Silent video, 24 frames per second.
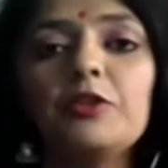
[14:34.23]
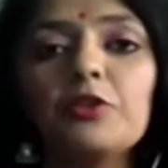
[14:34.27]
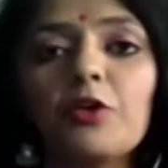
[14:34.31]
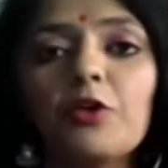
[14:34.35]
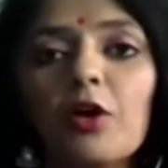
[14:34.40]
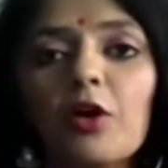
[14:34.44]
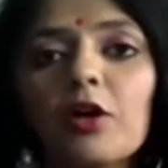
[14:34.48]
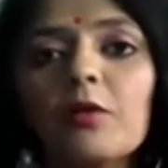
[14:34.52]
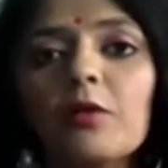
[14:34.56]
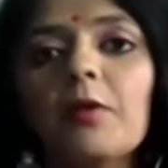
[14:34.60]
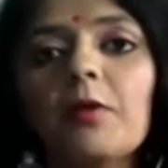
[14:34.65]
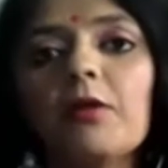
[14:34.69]

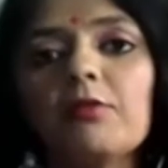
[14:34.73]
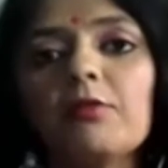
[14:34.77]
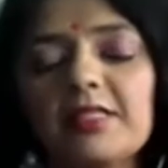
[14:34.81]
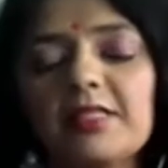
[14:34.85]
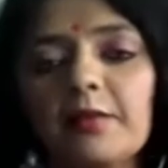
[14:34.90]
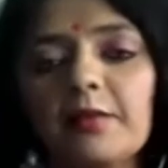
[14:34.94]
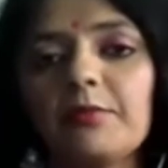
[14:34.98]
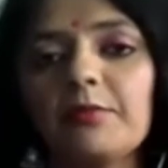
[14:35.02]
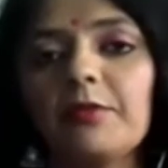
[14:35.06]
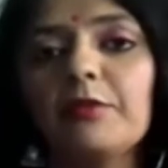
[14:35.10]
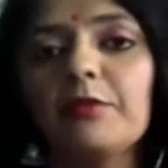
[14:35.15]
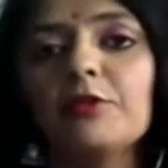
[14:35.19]
when we talk
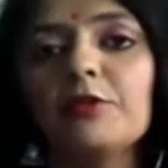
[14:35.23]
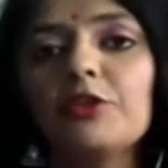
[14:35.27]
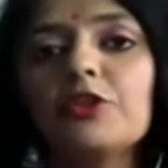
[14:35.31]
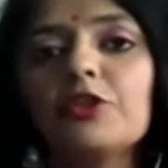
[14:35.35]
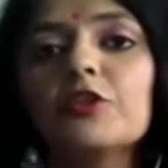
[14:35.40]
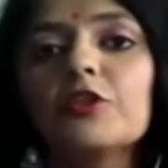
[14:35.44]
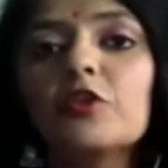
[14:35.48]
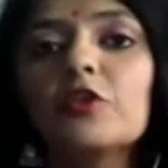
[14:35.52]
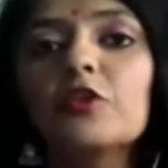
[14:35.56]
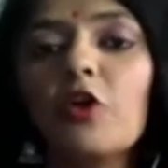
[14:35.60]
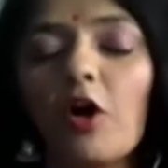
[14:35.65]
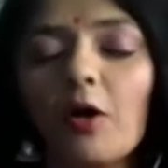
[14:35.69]
about
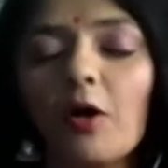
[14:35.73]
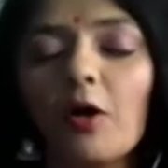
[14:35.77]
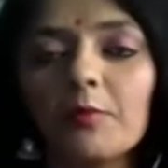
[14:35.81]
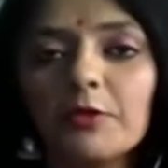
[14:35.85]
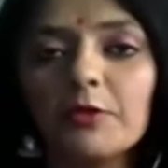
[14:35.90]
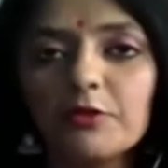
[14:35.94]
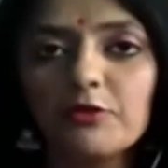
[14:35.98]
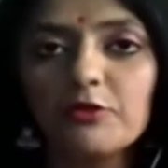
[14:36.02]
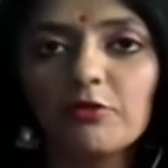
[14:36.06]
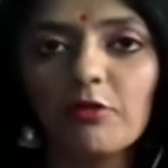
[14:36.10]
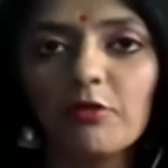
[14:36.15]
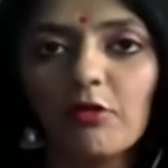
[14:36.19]
something which is
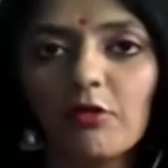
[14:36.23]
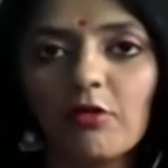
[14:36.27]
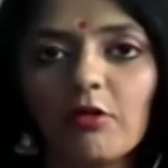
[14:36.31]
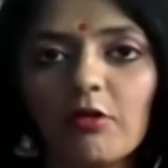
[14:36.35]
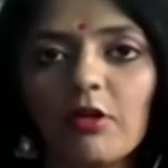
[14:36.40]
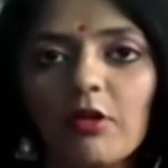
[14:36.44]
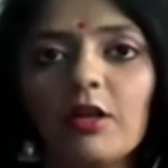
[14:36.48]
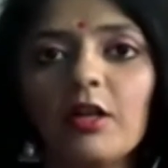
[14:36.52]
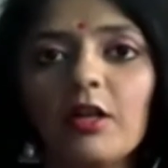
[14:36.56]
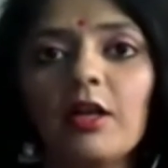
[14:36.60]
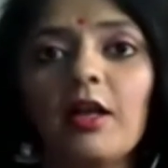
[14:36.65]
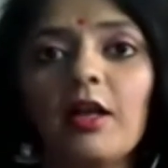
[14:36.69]
common
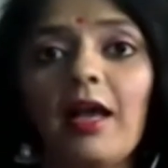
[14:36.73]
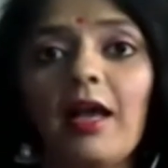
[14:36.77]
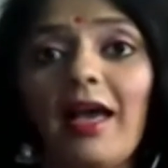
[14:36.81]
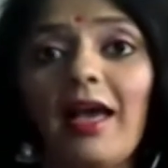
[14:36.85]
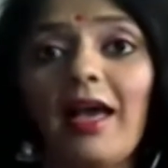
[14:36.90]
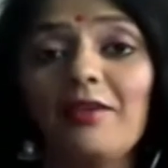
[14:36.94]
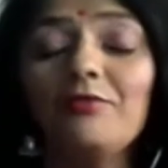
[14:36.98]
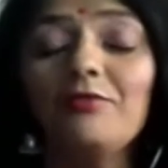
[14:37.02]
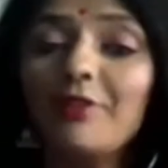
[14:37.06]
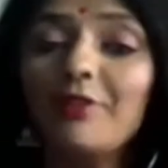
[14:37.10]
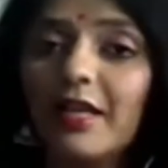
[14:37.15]
to all,